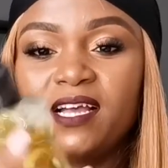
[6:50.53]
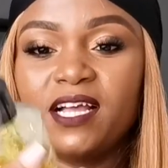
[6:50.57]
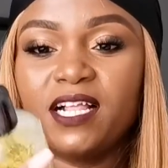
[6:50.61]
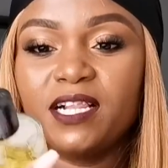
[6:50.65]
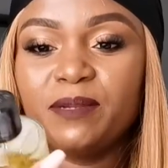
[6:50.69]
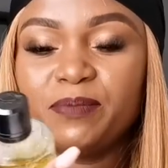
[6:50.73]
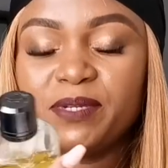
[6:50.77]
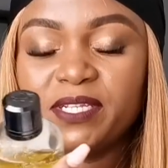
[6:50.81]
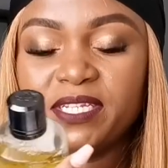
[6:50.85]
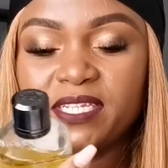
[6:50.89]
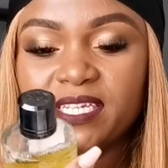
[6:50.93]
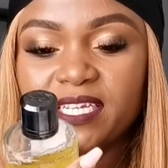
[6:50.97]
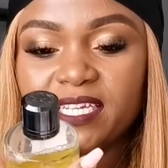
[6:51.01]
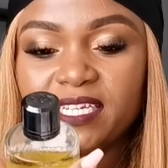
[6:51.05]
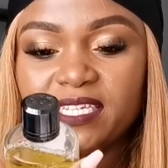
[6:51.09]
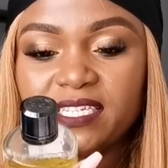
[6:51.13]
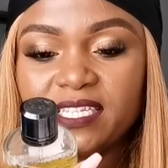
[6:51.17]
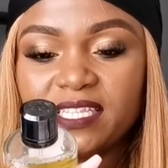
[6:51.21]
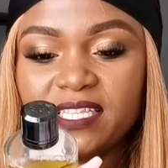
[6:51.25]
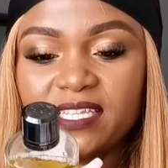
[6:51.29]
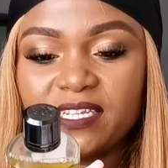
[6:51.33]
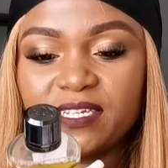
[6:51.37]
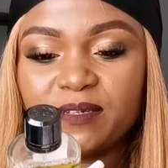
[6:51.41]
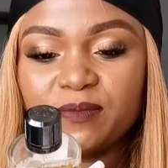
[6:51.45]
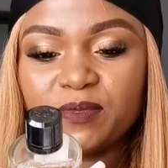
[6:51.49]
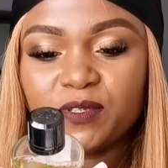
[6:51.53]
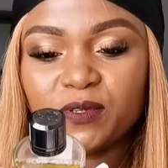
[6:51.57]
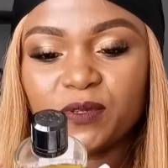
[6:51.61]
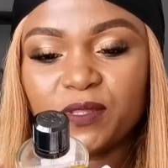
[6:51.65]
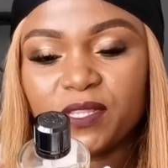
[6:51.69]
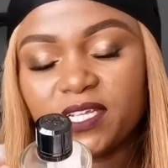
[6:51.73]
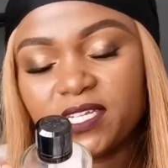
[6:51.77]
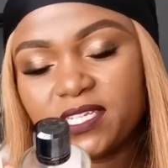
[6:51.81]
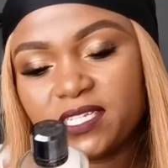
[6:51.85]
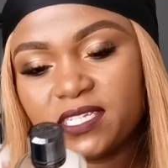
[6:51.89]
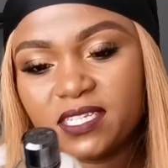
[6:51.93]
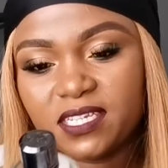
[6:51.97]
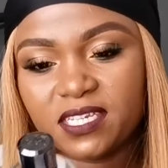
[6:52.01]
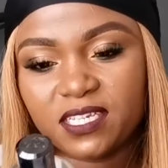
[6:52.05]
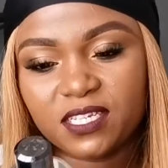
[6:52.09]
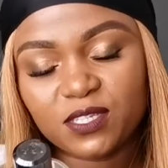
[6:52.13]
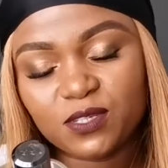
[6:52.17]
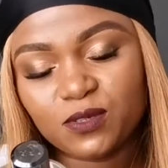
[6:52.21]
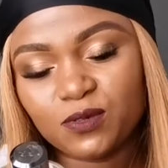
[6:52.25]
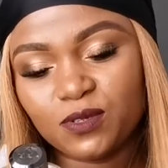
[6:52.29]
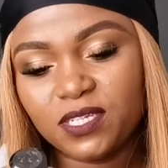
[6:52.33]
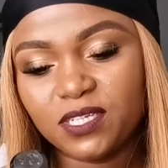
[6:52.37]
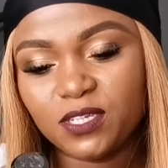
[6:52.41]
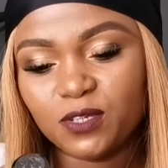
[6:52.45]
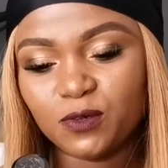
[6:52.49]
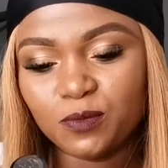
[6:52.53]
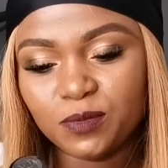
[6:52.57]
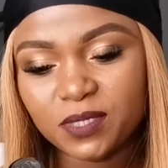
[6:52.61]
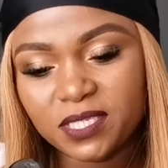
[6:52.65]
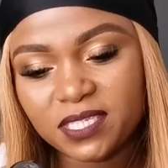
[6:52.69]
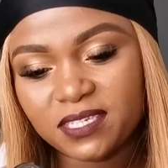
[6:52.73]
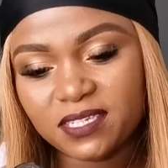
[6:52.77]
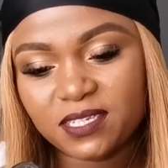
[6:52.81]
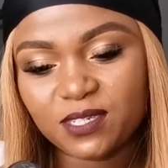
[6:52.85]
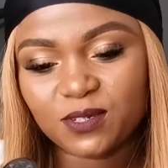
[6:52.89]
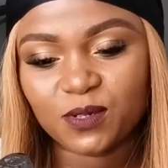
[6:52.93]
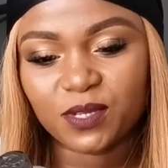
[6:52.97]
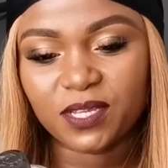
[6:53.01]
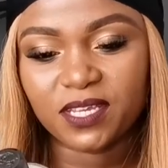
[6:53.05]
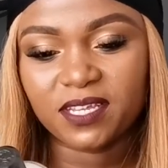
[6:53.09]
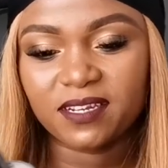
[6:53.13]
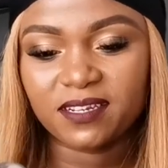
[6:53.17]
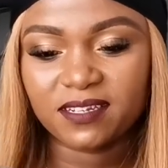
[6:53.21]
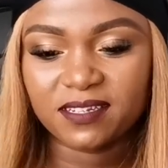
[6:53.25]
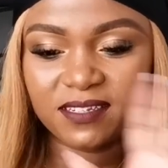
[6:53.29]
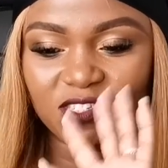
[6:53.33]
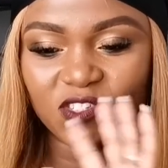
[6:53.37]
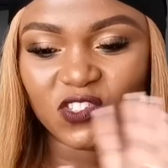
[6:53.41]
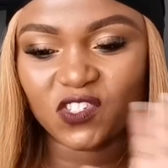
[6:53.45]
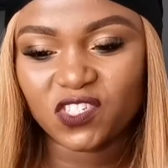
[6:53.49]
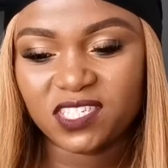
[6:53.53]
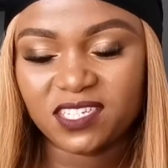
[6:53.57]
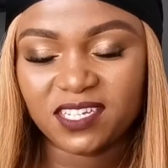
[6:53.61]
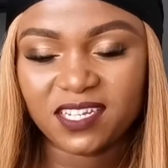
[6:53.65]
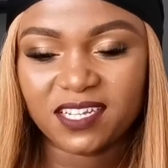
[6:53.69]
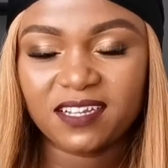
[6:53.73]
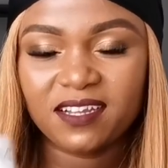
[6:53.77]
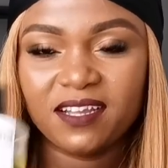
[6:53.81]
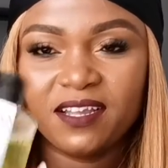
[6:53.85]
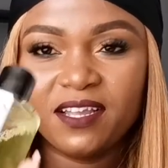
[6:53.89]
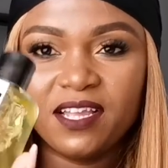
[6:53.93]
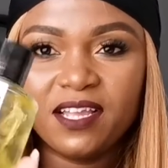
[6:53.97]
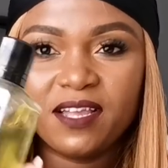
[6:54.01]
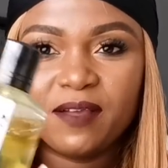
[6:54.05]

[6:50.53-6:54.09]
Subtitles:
I'll be indicating the names so that in case you missed it, you can just check.